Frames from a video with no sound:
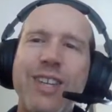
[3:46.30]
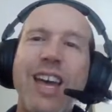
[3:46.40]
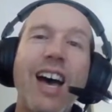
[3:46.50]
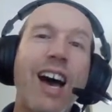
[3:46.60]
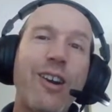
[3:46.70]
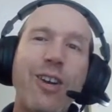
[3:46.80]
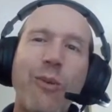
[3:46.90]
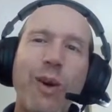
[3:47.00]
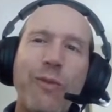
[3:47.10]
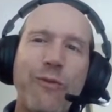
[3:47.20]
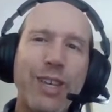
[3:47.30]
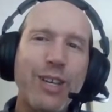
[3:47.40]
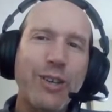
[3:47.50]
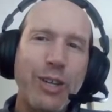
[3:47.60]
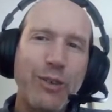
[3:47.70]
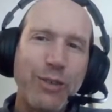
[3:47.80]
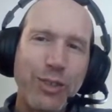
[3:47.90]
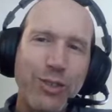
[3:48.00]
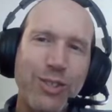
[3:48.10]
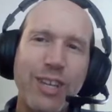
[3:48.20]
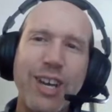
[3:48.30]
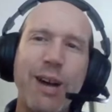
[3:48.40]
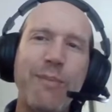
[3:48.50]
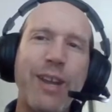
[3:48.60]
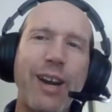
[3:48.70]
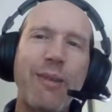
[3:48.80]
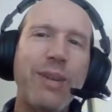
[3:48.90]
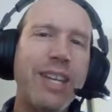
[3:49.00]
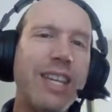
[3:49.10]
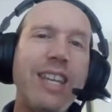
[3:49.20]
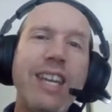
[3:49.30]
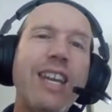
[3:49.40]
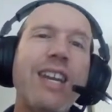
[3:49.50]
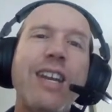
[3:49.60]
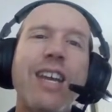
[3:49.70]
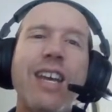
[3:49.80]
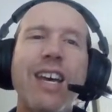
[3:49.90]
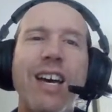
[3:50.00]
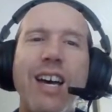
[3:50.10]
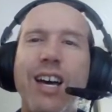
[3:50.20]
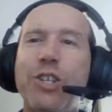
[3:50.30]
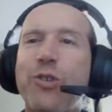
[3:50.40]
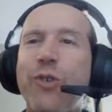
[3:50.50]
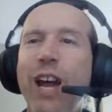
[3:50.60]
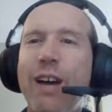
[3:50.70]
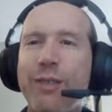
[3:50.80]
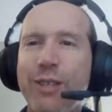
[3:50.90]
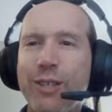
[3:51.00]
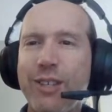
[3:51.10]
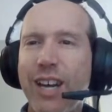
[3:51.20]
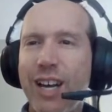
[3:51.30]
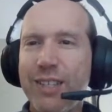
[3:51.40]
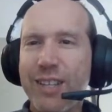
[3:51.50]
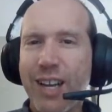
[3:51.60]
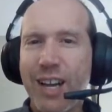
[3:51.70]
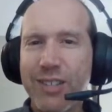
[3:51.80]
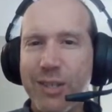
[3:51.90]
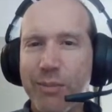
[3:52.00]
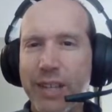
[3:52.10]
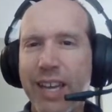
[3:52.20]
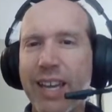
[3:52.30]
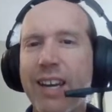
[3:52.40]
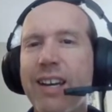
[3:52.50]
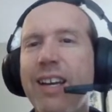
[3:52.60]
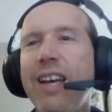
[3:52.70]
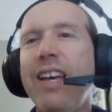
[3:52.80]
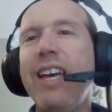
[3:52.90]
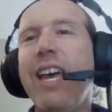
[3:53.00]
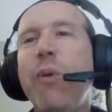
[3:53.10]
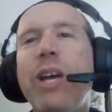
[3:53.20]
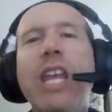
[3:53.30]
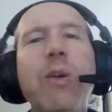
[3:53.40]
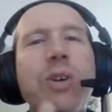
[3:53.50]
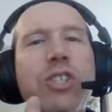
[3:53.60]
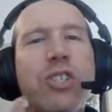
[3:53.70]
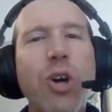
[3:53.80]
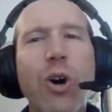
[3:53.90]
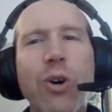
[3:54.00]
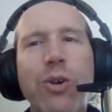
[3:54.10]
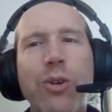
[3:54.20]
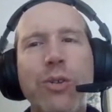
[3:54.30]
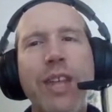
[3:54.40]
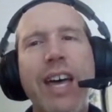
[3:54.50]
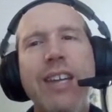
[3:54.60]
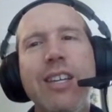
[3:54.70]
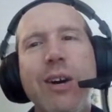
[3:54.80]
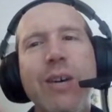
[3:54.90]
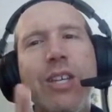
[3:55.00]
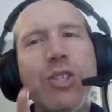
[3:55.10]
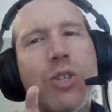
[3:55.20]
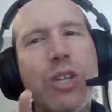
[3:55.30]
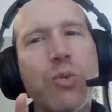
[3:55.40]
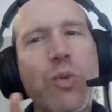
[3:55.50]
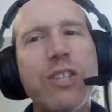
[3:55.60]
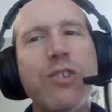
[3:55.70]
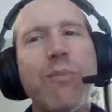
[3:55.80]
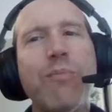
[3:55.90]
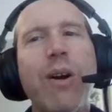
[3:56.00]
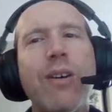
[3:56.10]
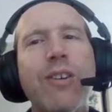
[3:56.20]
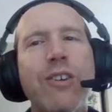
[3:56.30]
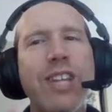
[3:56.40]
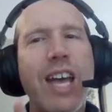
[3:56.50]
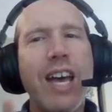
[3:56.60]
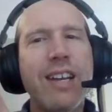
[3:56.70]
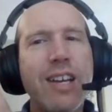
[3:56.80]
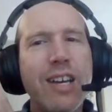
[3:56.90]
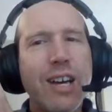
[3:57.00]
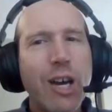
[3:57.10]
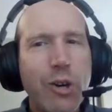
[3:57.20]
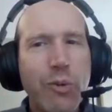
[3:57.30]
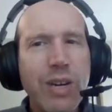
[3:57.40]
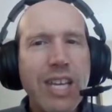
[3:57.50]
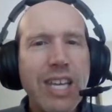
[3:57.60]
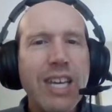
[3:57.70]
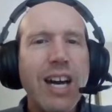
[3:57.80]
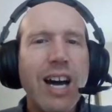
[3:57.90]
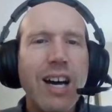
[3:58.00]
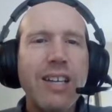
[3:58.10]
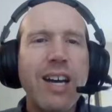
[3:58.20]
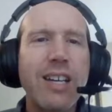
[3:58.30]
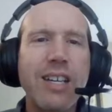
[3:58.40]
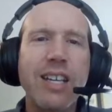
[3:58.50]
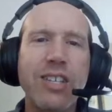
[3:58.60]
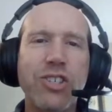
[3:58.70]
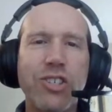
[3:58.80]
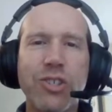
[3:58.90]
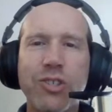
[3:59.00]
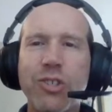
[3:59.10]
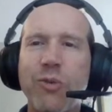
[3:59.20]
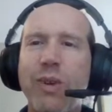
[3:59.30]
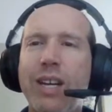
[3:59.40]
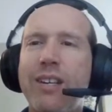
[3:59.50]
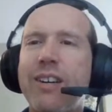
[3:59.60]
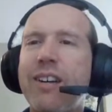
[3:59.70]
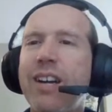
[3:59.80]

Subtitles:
I don't know what vehicle he would have used to come there, but he didn't travel to Casablanca. And when he was told that, his Western partners had agreed on unconditional surrender,